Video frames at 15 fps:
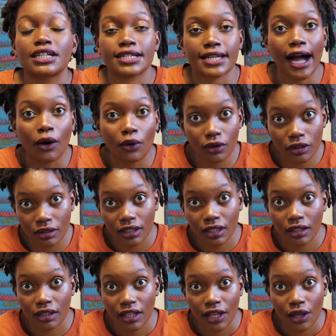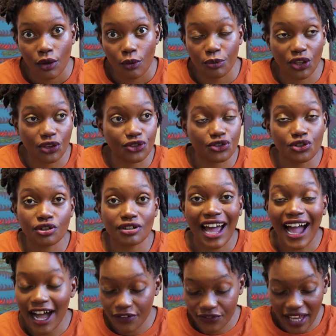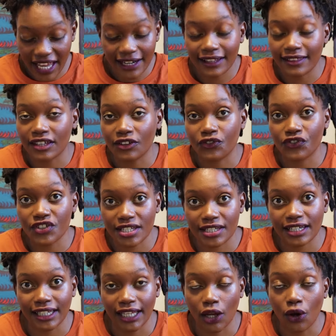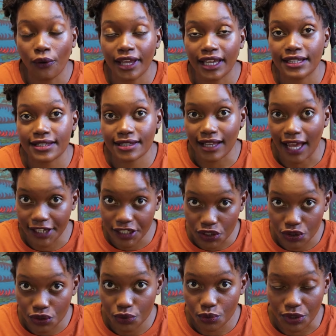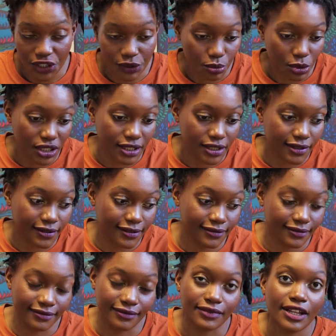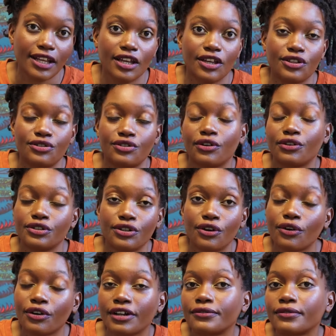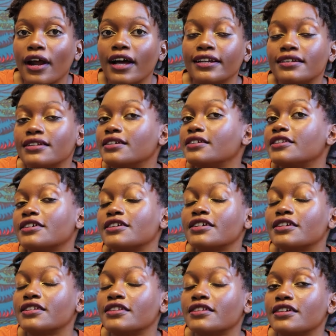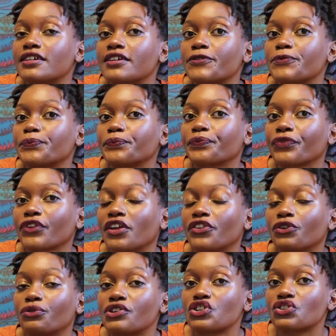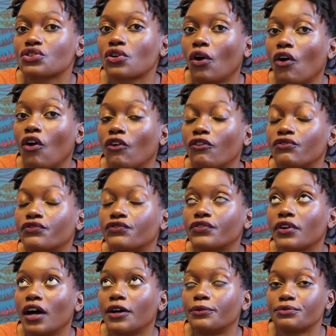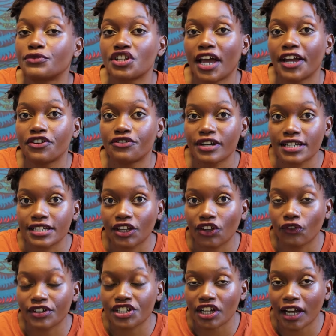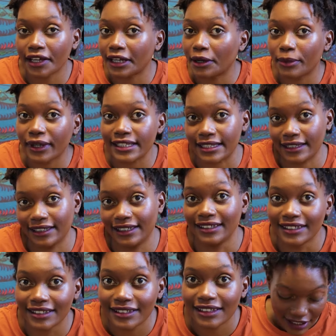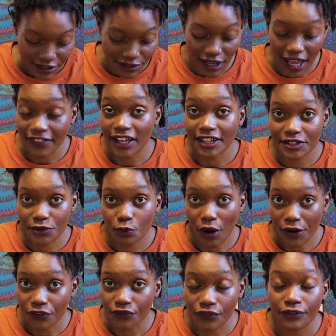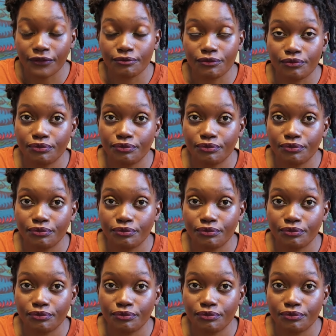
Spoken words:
towel, because you don't have anything physically going inside you, which means you're not gonna run the risk of dehydrating your vagina, basically. So, and that's one of the